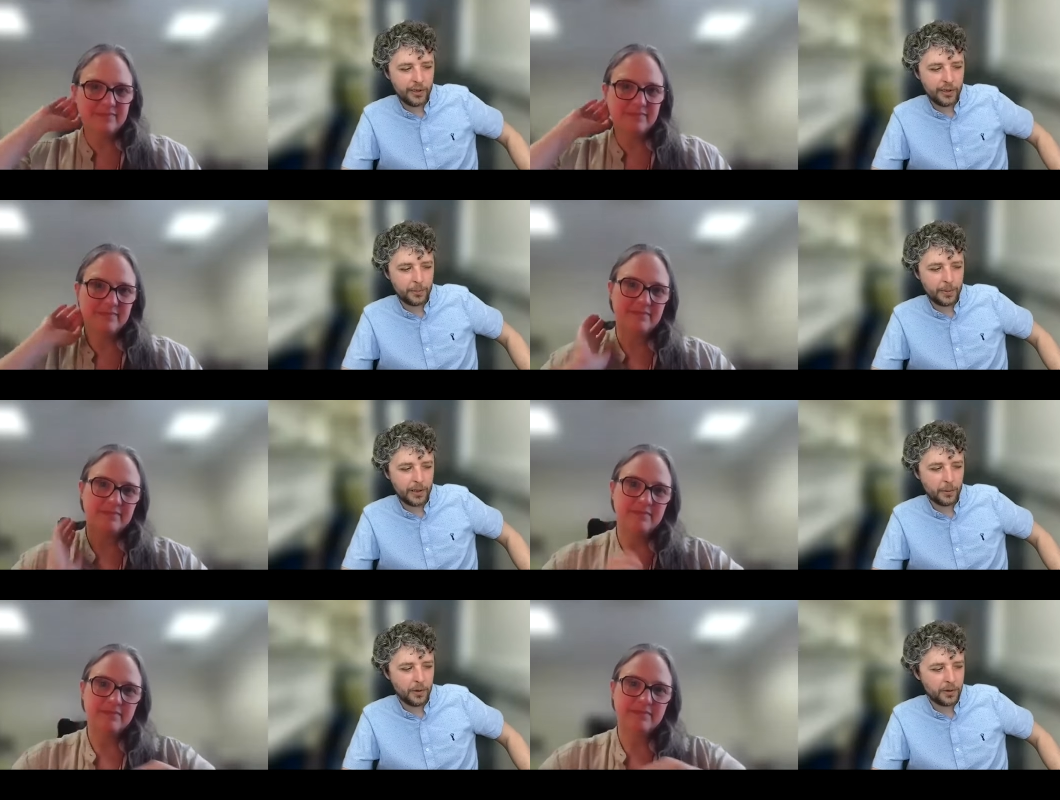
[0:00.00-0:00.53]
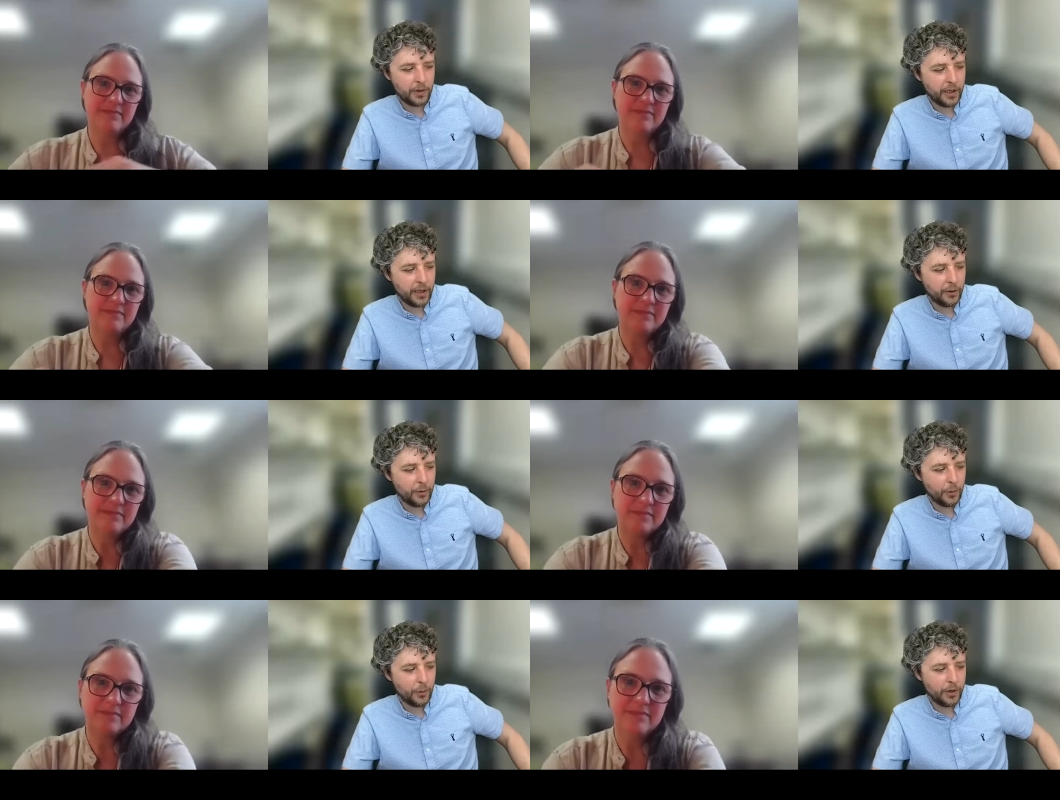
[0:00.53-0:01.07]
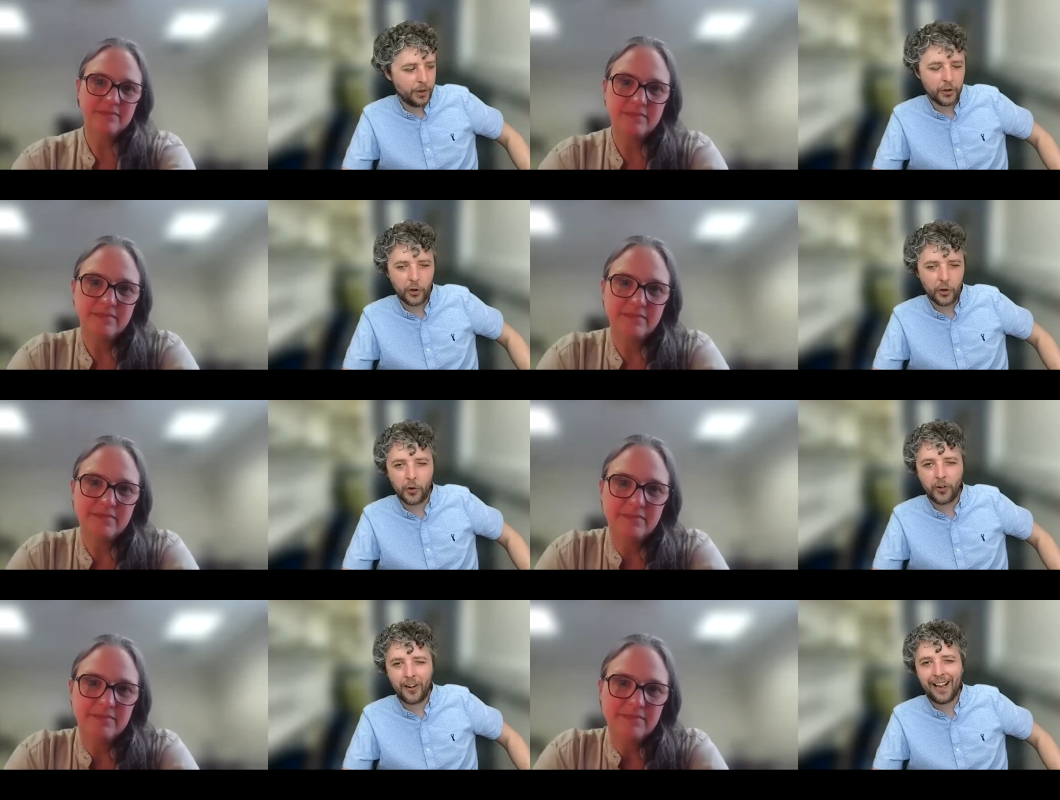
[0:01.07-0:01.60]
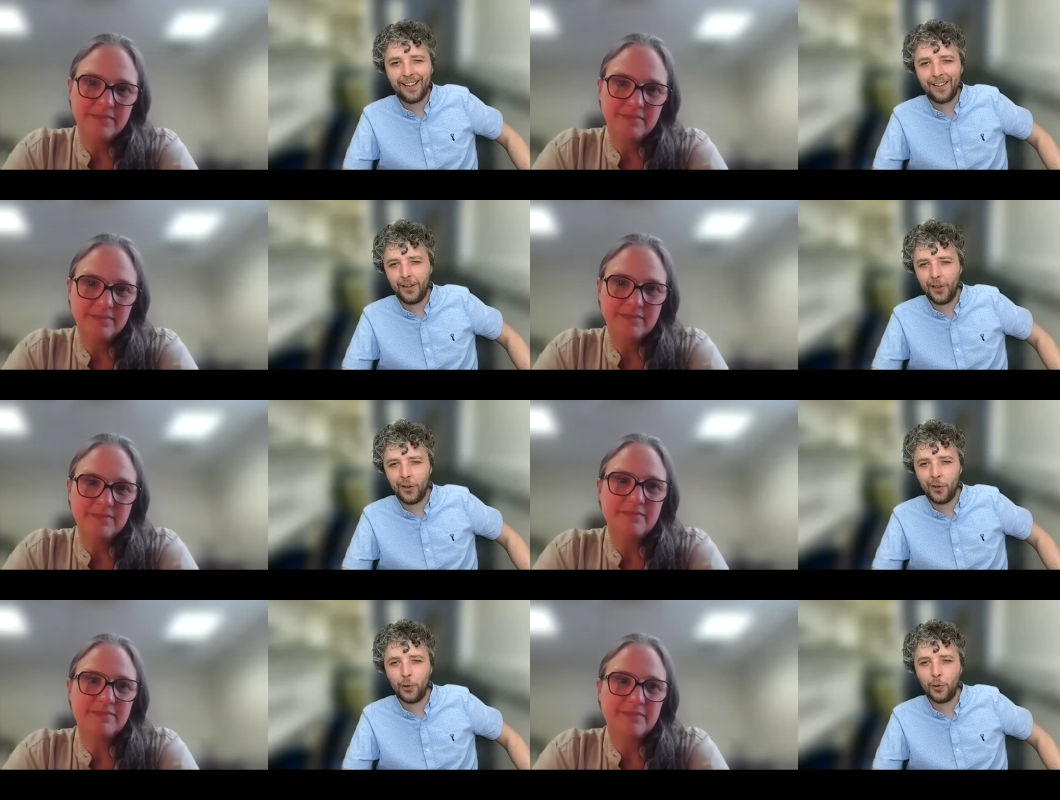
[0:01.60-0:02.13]
Speaker 1: CRISPR what it can do is correct
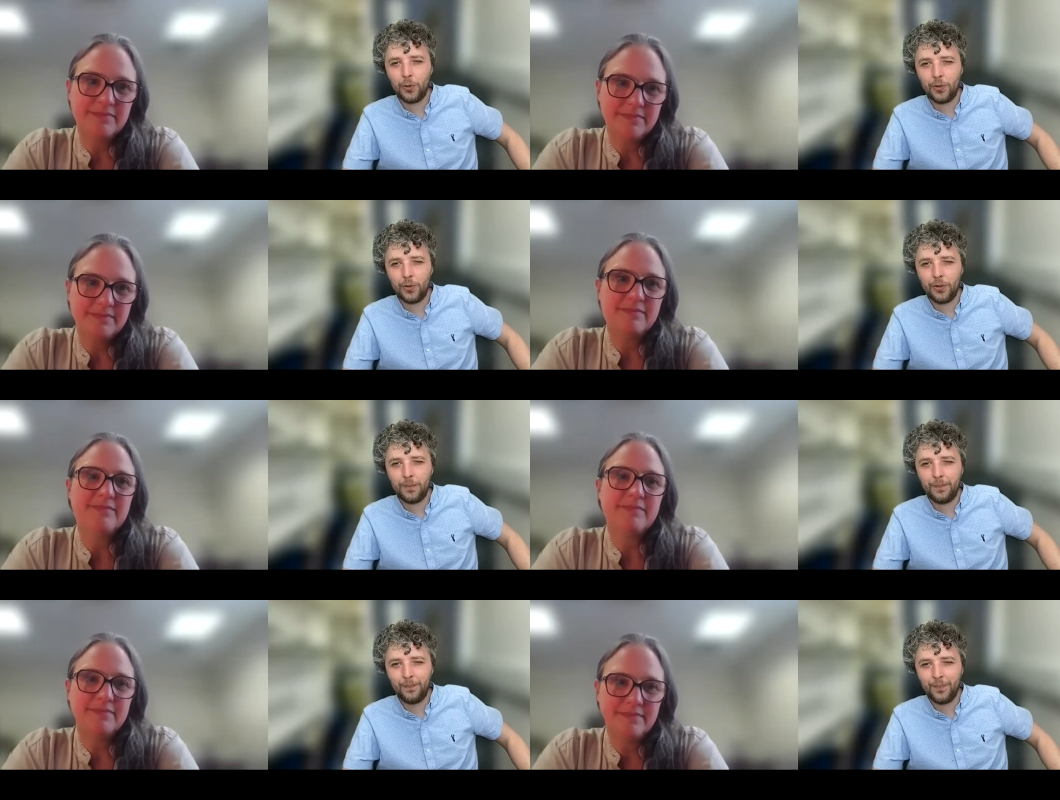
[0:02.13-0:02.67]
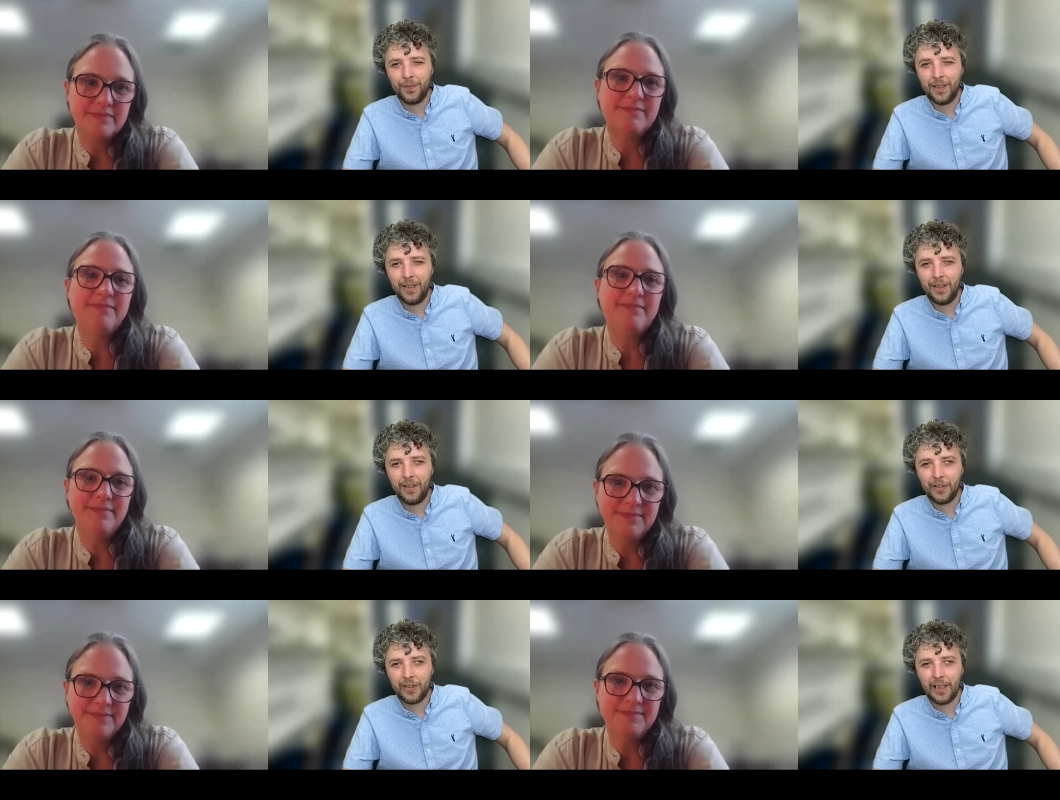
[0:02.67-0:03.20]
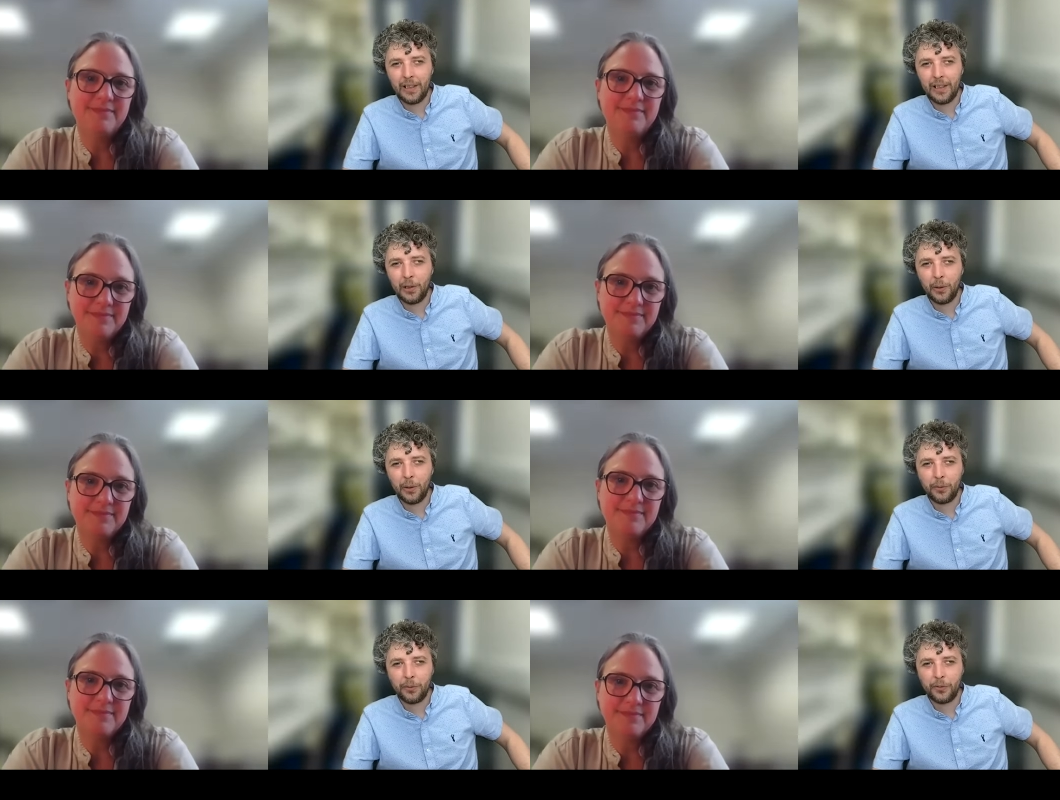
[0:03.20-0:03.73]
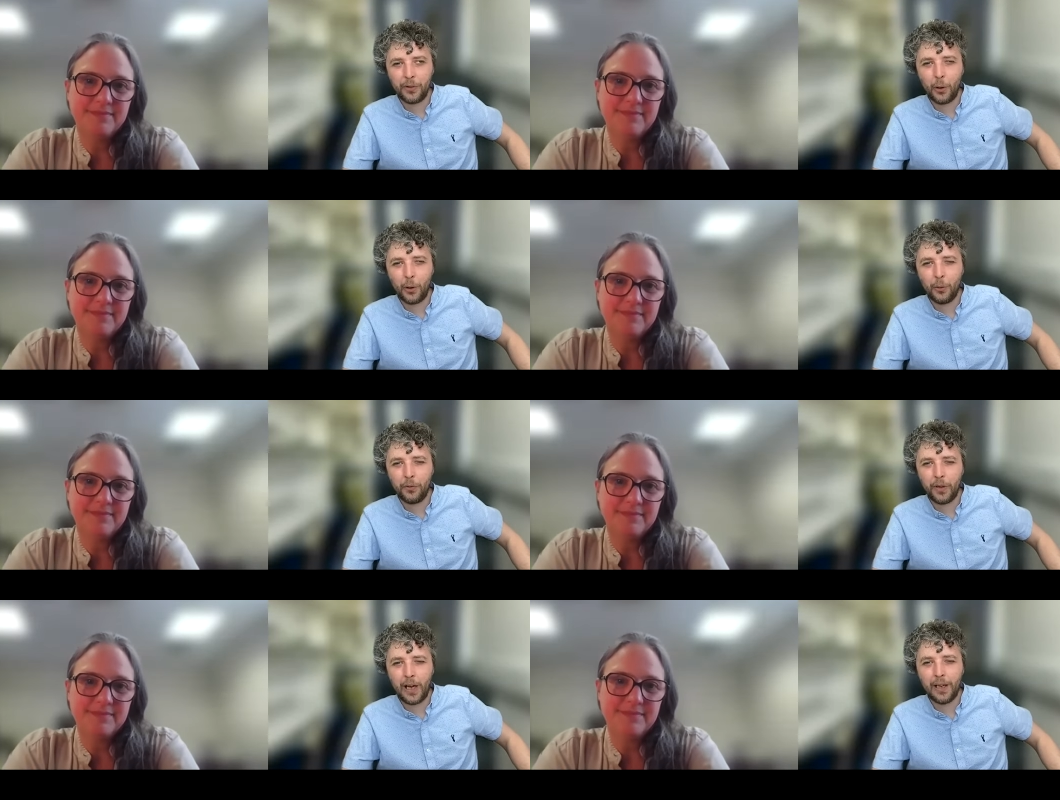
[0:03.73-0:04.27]
the cause mm. instead of, of